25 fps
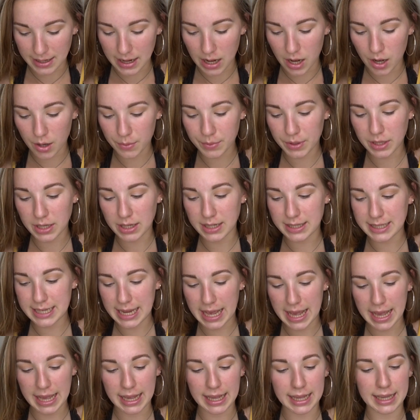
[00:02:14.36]
now I'm going to
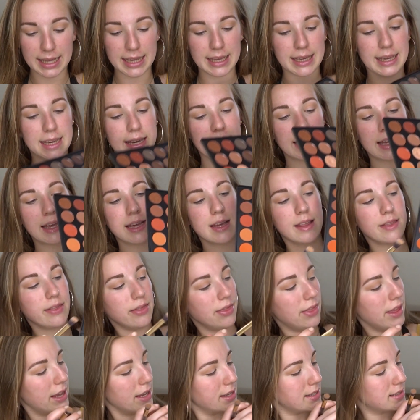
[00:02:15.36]
take
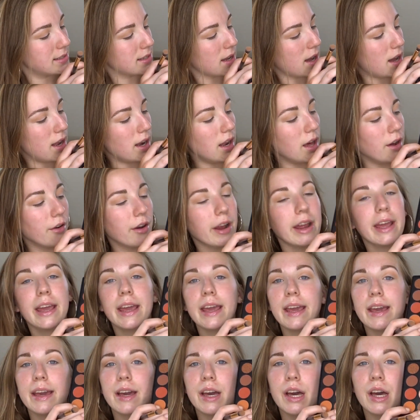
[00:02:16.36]
this colour right
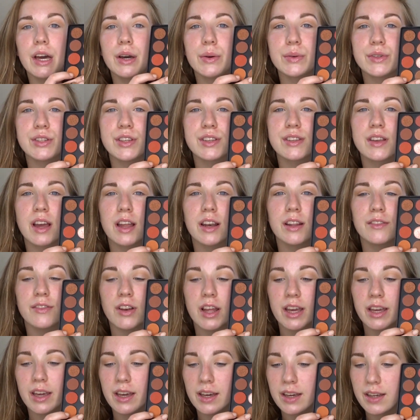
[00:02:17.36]
here, which is kind of
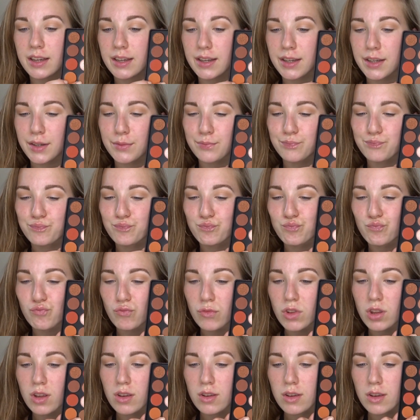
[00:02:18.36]
like the
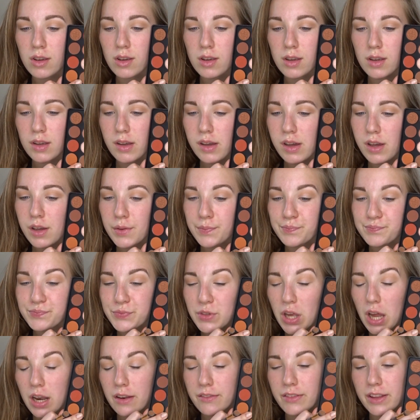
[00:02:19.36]

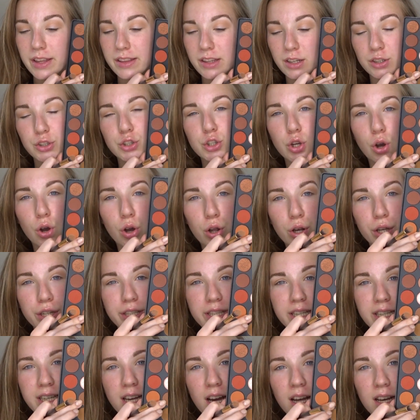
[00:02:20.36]

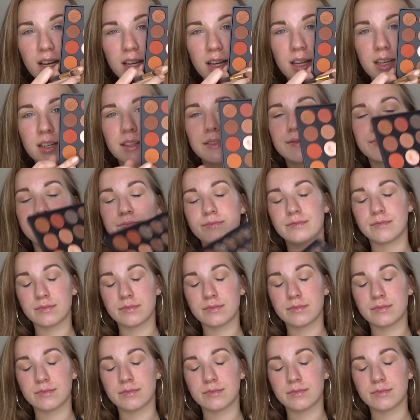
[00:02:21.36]
chocolatey colour.